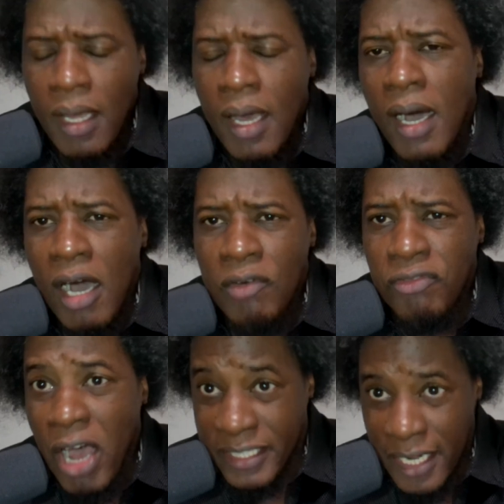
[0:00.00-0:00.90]

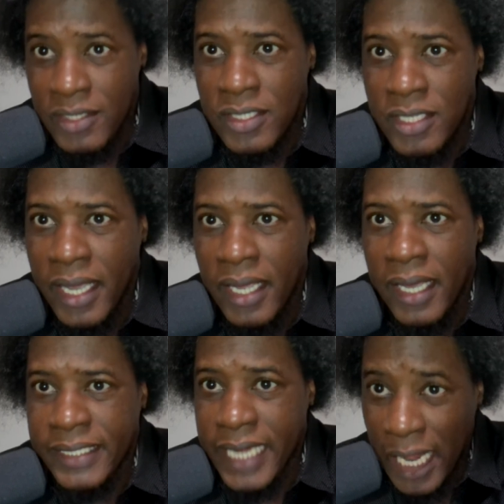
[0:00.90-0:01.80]
factors,
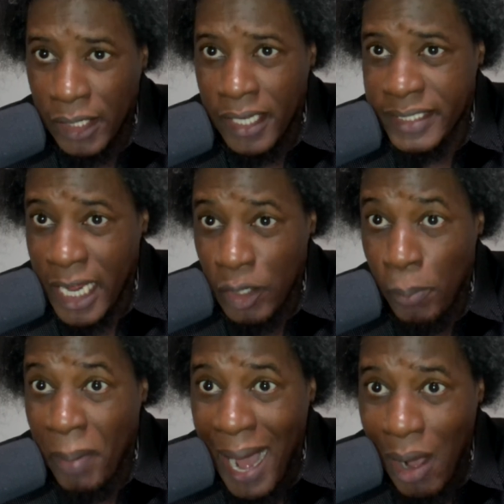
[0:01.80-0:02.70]
external
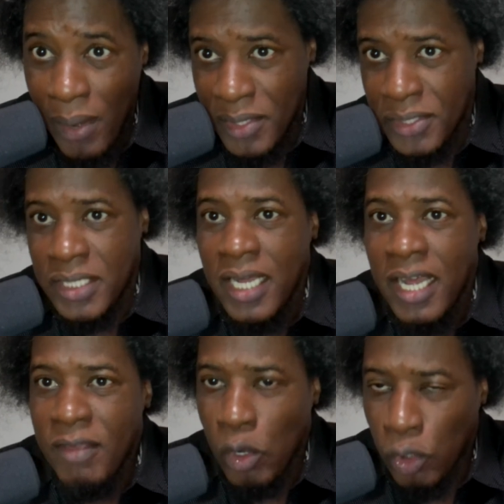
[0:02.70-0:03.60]
powers,
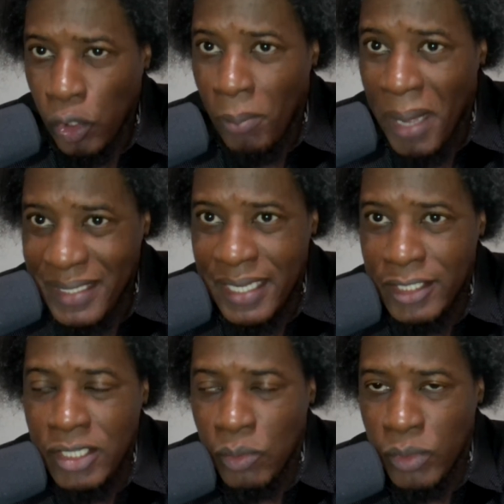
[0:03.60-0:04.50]
the colonial
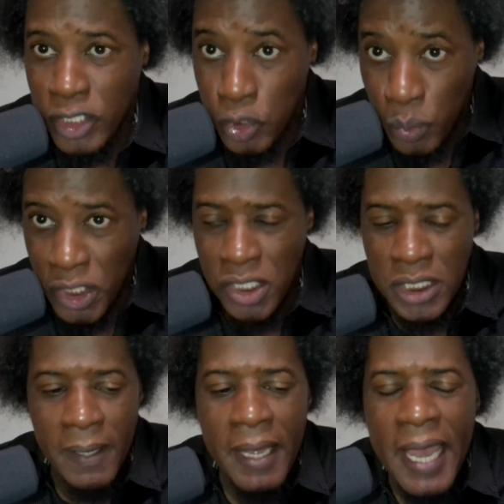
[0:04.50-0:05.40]
masters through their
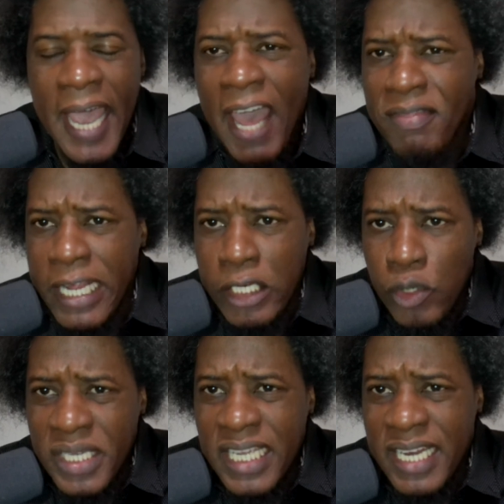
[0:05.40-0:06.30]
stooges. And they
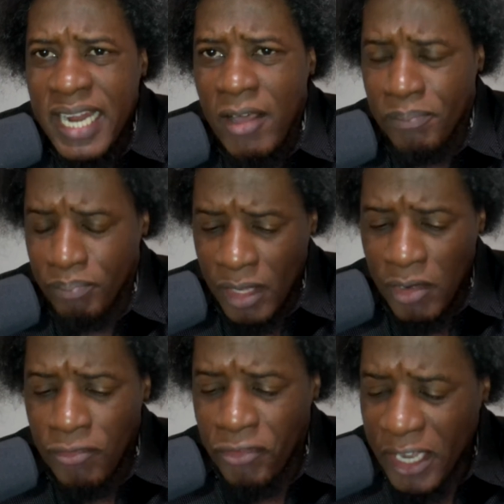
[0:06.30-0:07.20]
do it in a
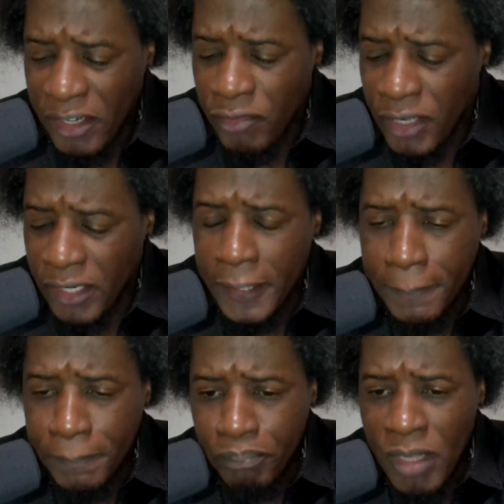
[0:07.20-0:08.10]
very,
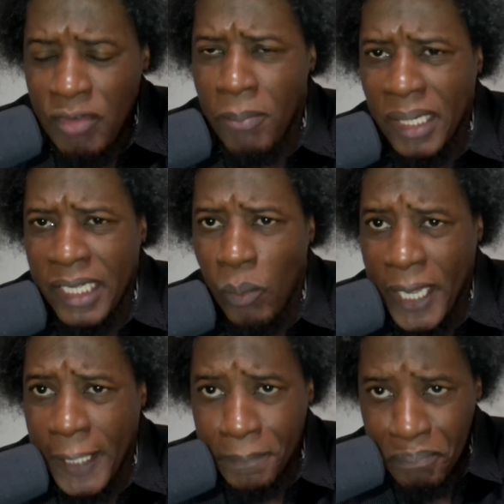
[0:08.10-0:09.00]
very familiar
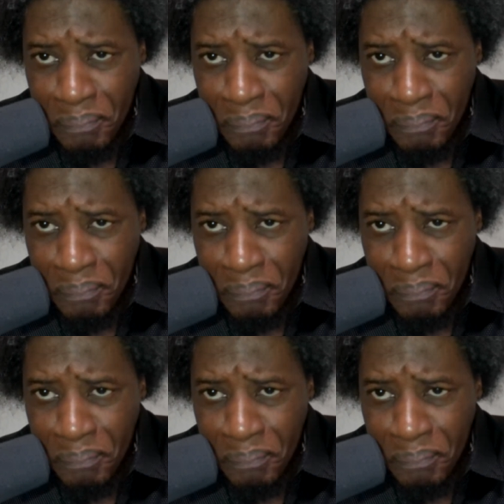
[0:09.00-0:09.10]
way.